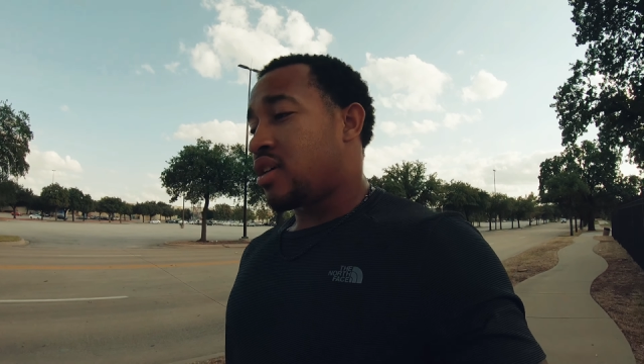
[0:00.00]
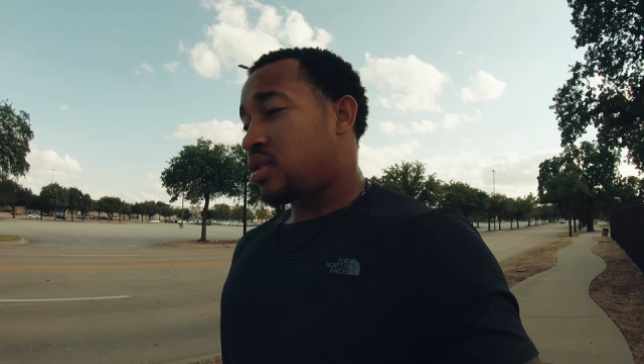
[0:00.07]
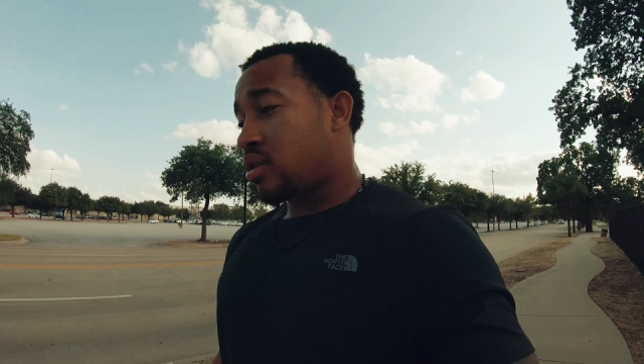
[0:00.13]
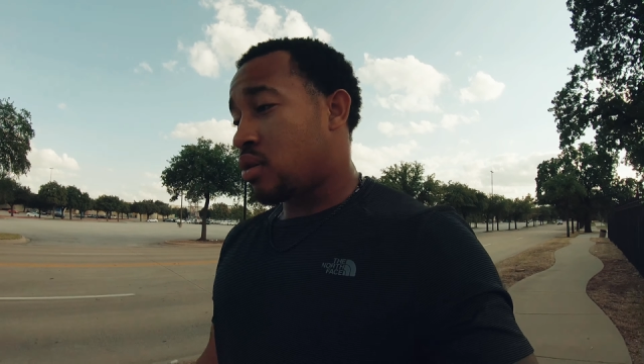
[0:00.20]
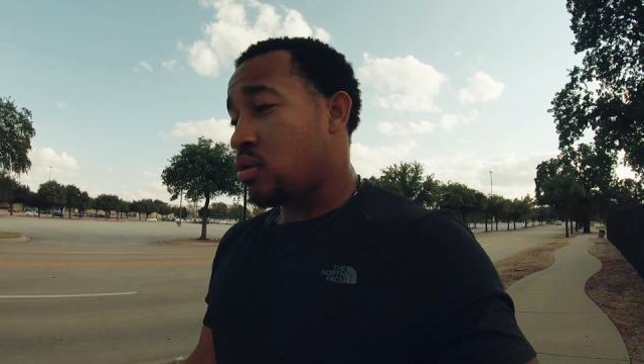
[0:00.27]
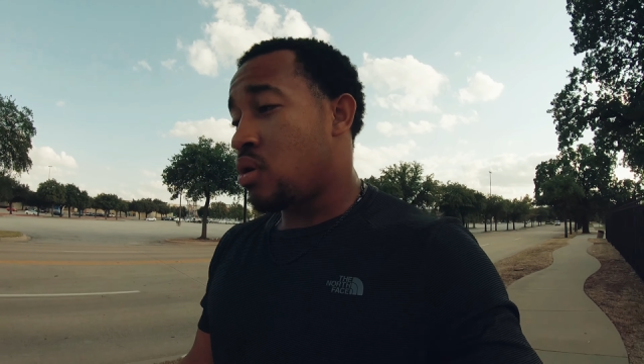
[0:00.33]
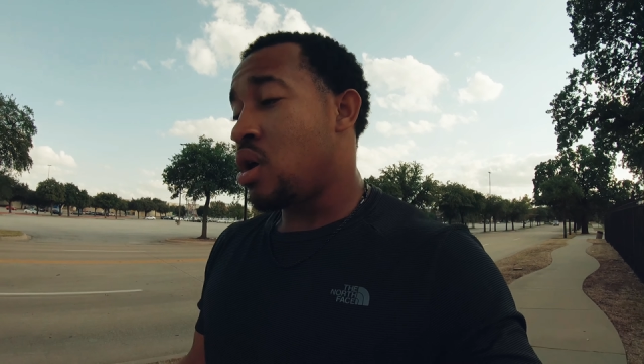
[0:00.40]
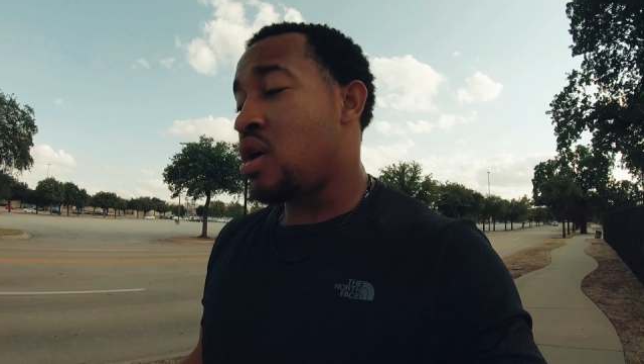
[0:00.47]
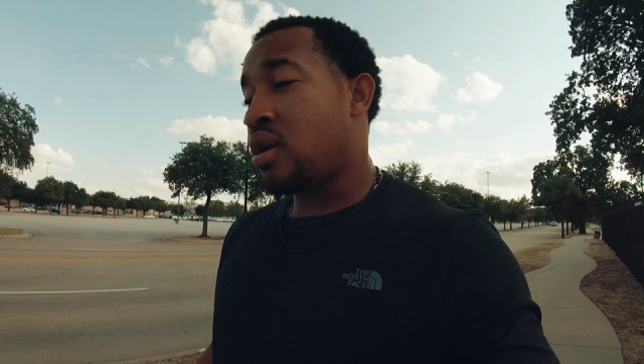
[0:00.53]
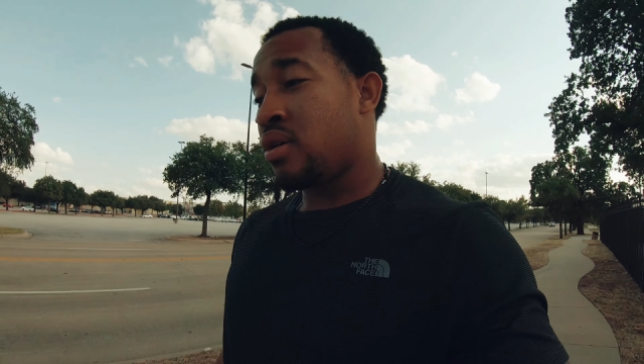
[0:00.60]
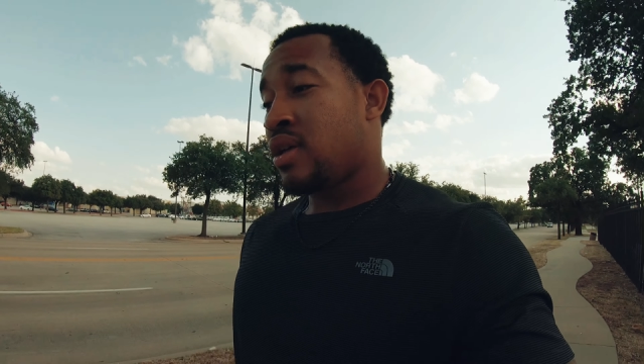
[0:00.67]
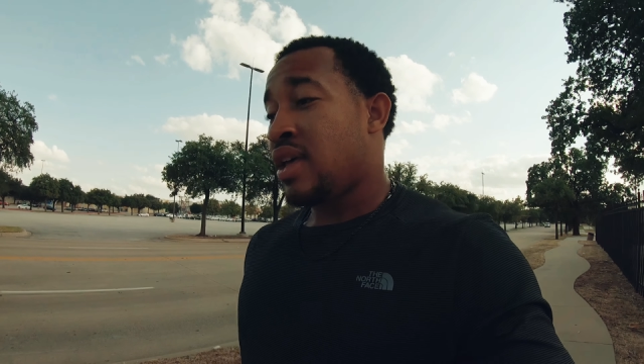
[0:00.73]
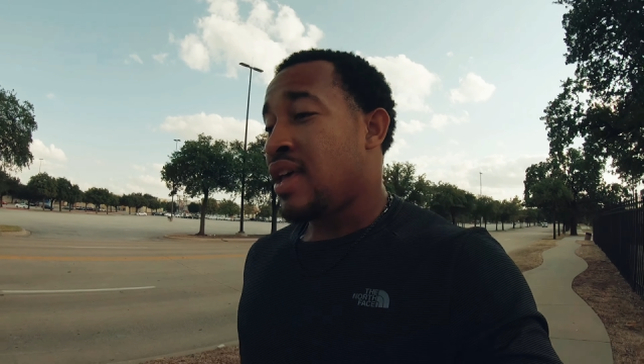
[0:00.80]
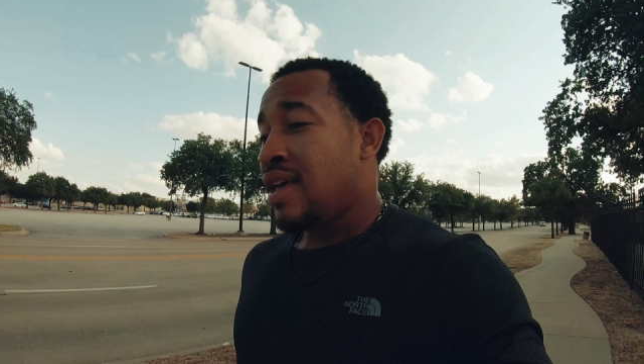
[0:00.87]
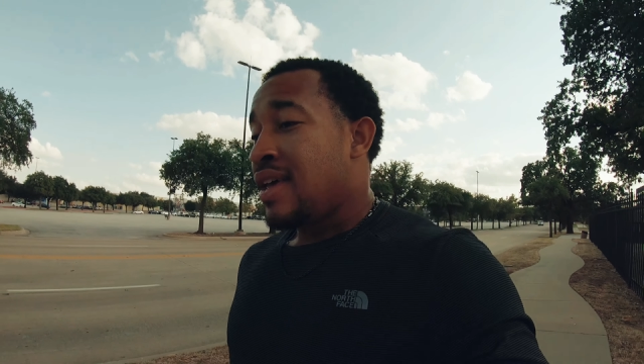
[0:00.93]
So
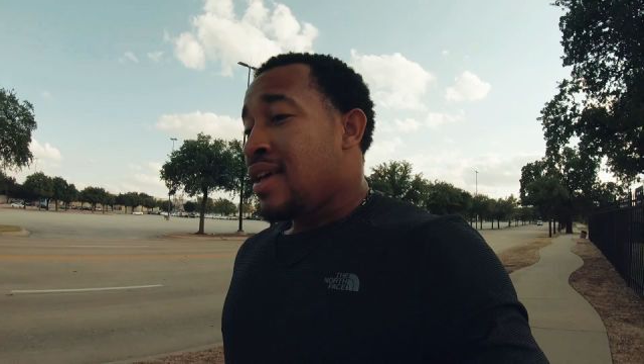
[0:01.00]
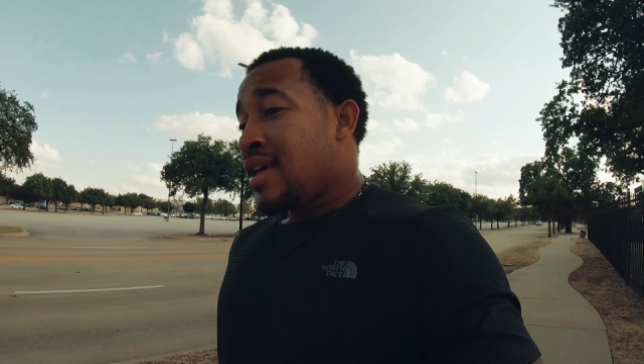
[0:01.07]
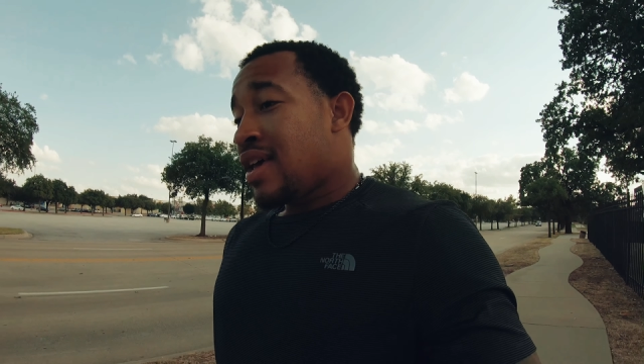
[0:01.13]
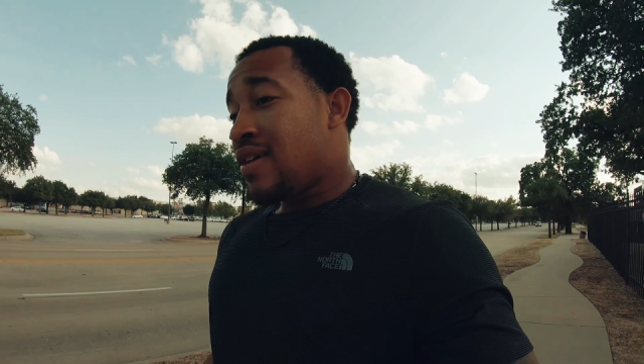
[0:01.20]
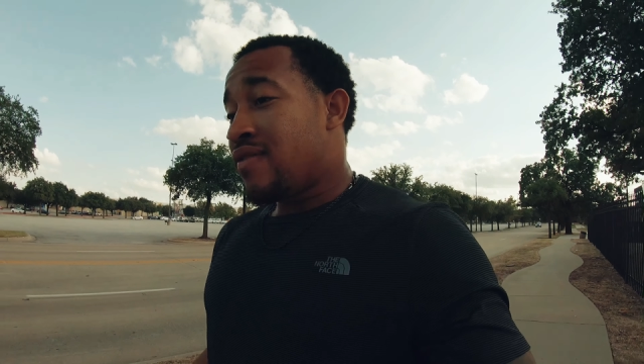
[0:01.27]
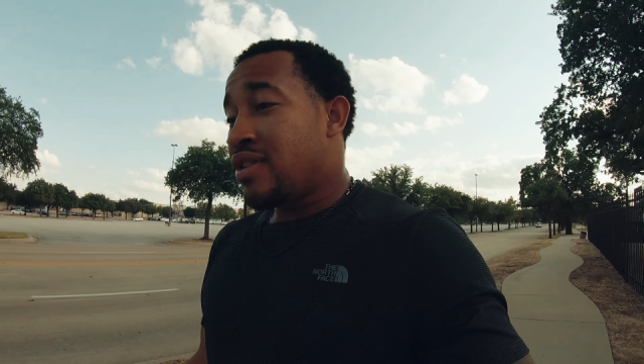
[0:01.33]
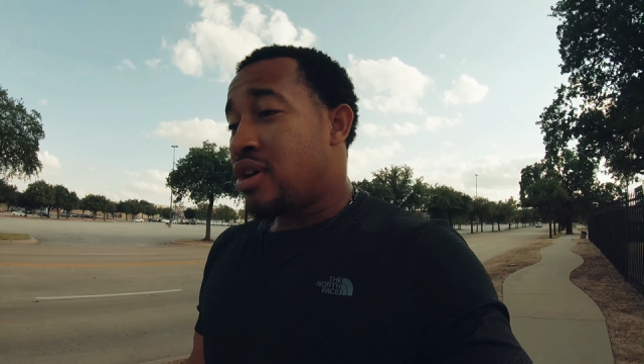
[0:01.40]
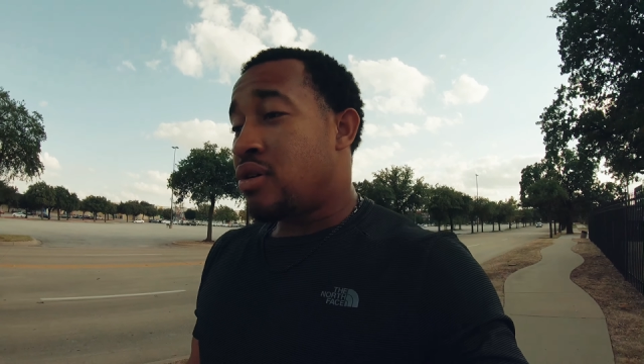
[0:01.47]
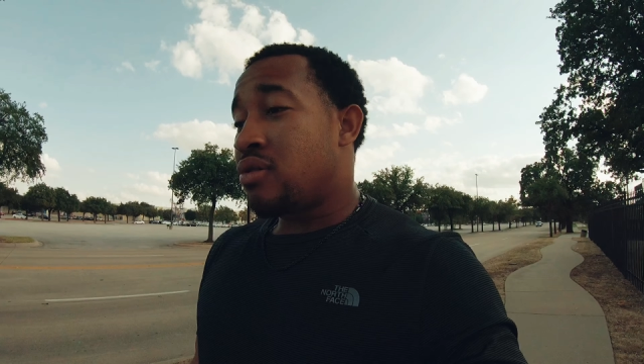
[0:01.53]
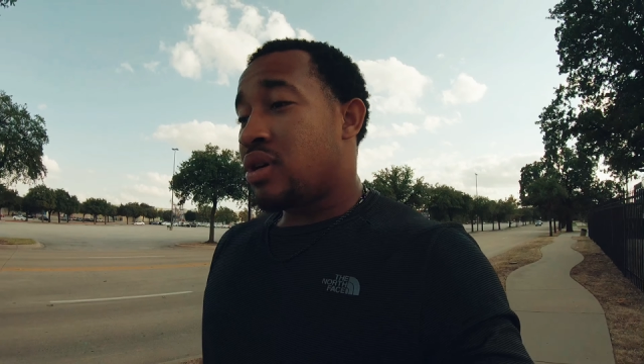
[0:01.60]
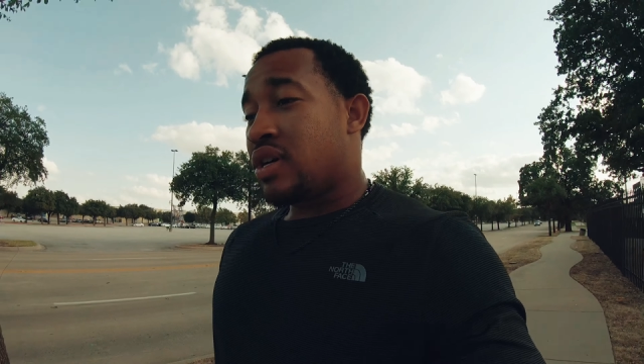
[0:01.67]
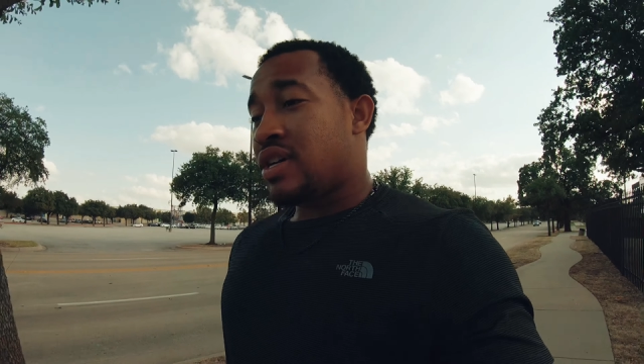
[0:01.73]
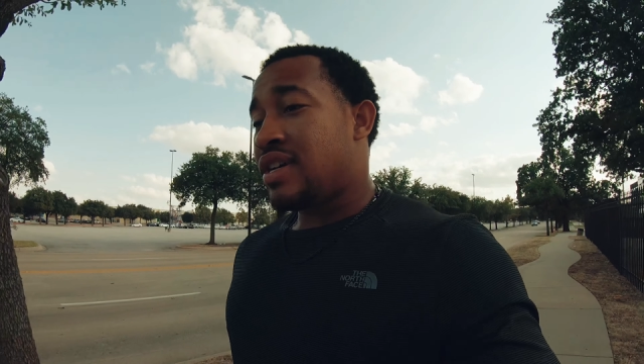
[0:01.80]
even though